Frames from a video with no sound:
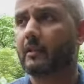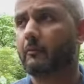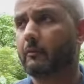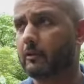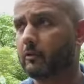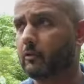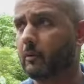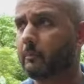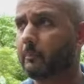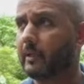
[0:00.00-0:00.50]

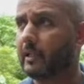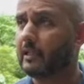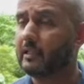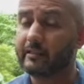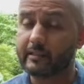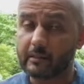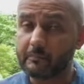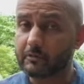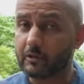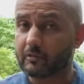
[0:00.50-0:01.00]
In
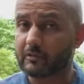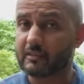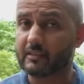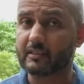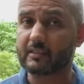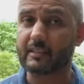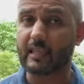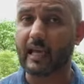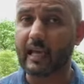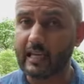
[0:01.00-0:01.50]
terms of
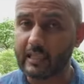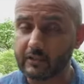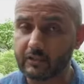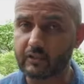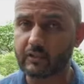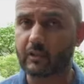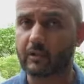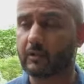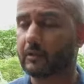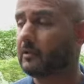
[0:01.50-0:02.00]

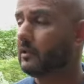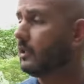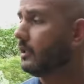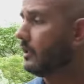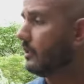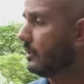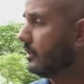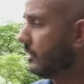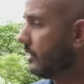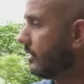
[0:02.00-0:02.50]
size though,
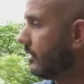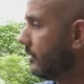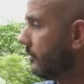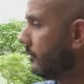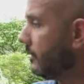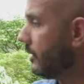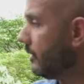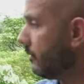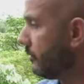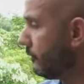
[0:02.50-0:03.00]
the
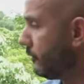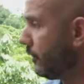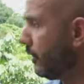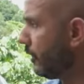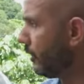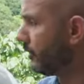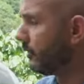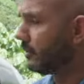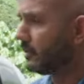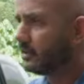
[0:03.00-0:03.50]

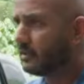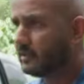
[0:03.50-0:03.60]
Ford